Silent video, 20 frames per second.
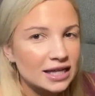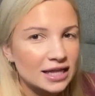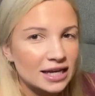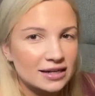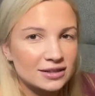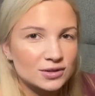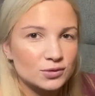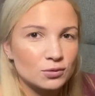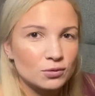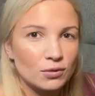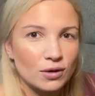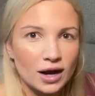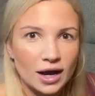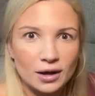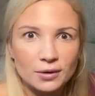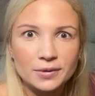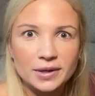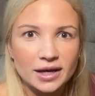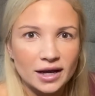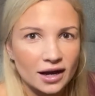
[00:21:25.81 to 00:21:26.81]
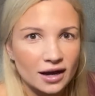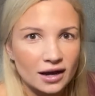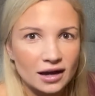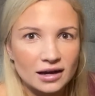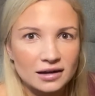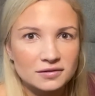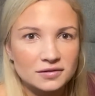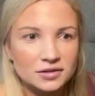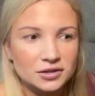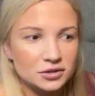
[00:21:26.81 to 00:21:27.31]
That is why we
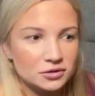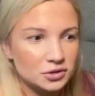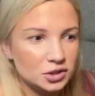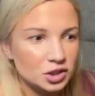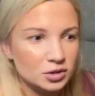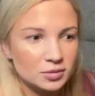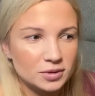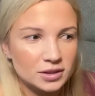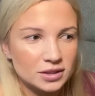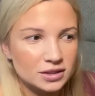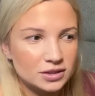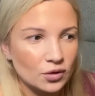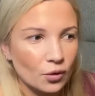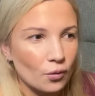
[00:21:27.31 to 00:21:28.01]
have YouTubers,